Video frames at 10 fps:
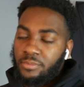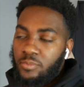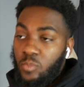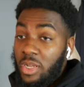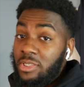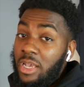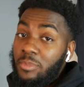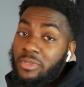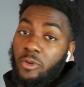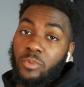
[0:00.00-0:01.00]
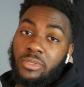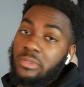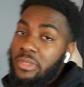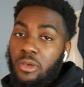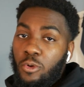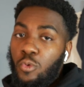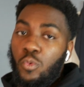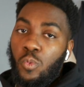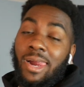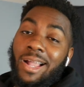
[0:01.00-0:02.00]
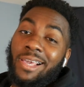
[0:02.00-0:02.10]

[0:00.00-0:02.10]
my job is open, so I